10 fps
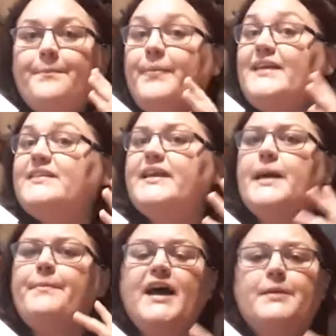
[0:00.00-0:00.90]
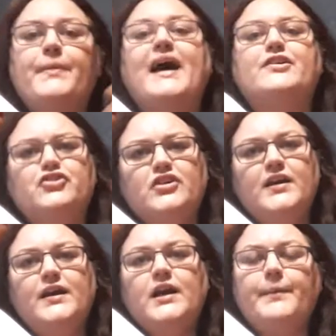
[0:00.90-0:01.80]
basically a bad batch
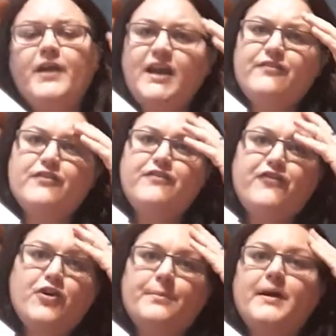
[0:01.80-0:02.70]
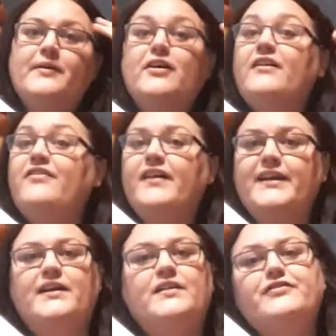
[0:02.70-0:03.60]
coming over from,
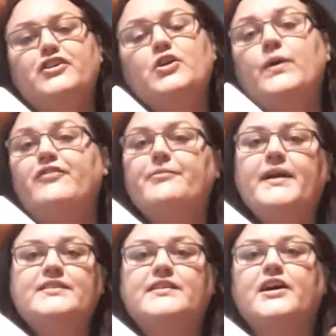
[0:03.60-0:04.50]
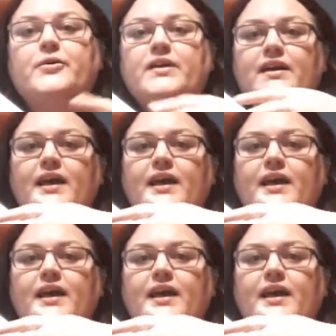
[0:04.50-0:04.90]
funny enough, the New World, from Mexico.